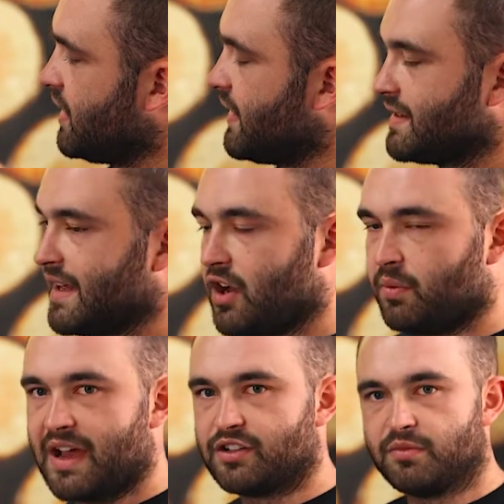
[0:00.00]
and that's to
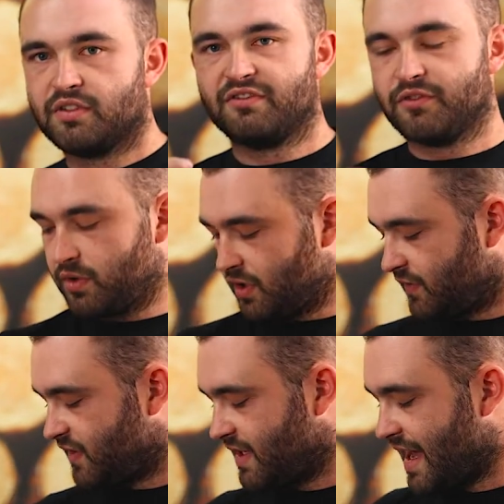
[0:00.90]
help as you're moving forward
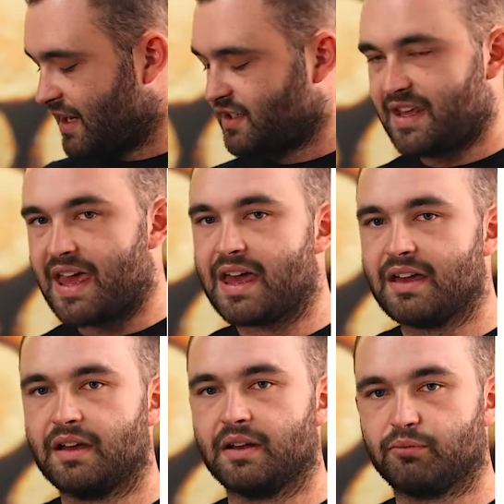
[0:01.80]
obviously catch the
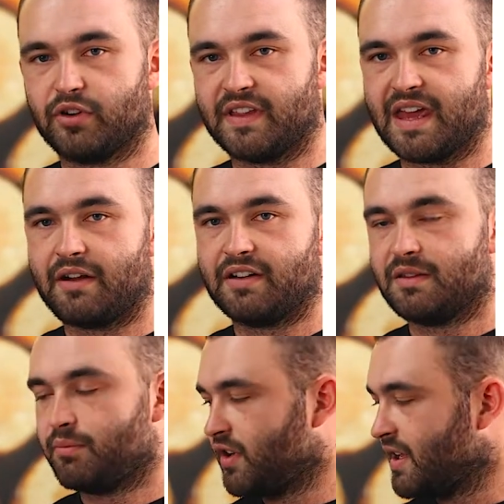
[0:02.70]
air and bring the air into
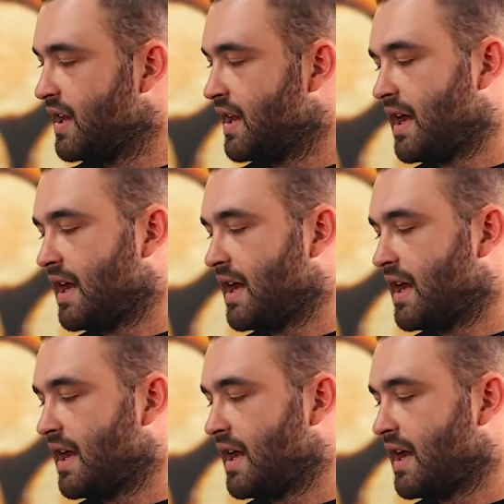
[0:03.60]
the body,